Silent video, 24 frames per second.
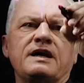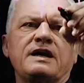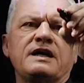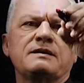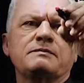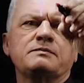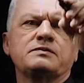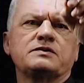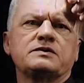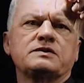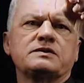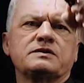
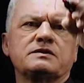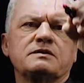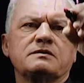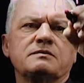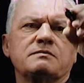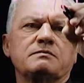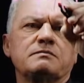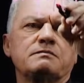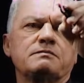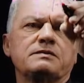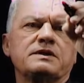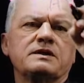amps,
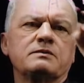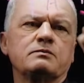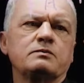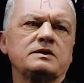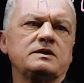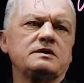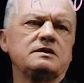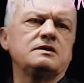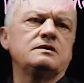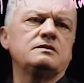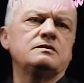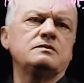but
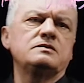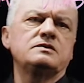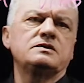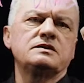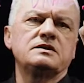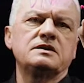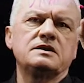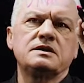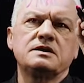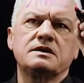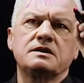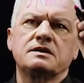we use
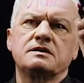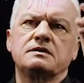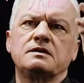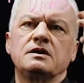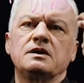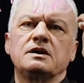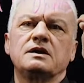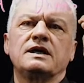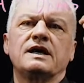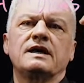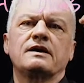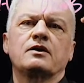the
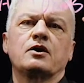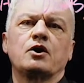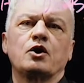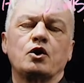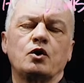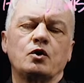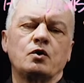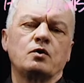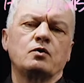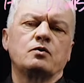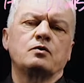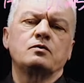letter
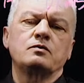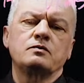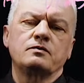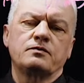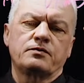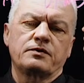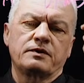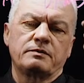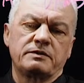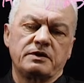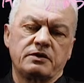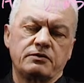O
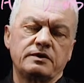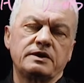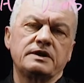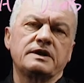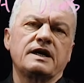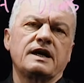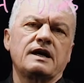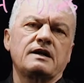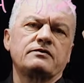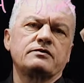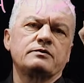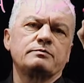from the
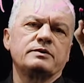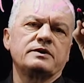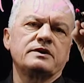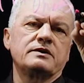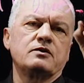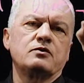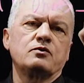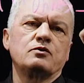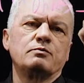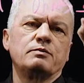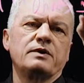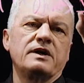Greek alphabet,
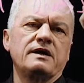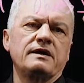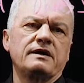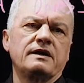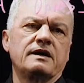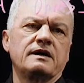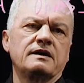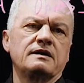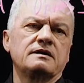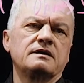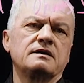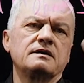
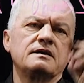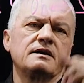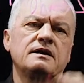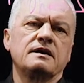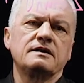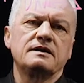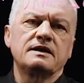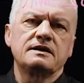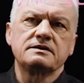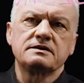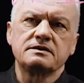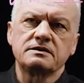omega,
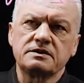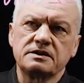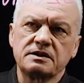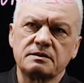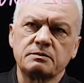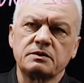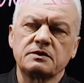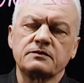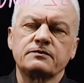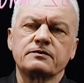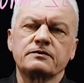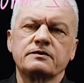and that's the
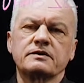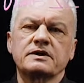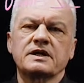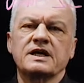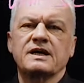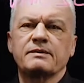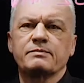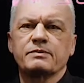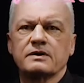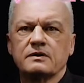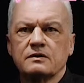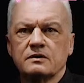symbol for
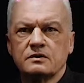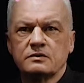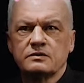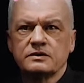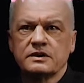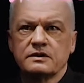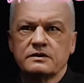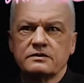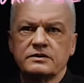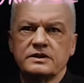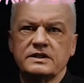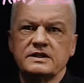capital O
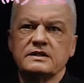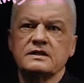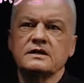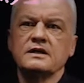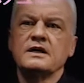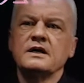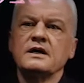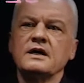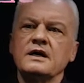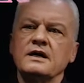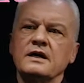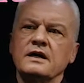in Greek,
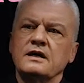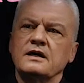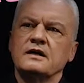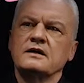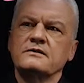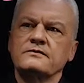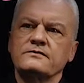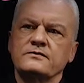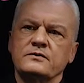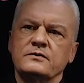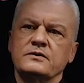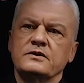
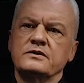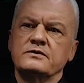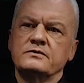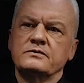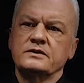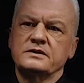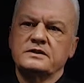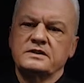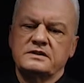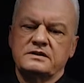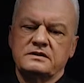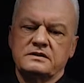for
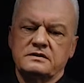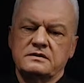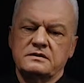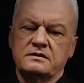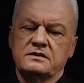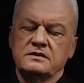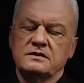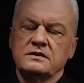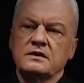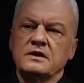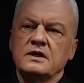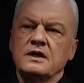
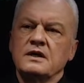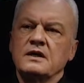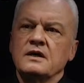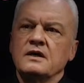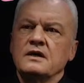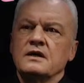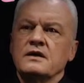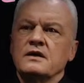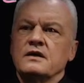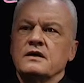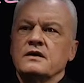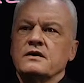resistance.
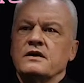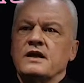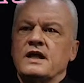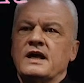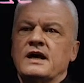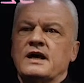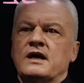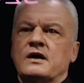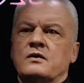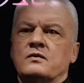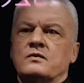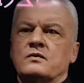
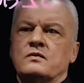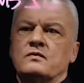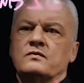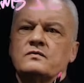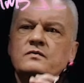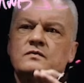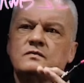Now,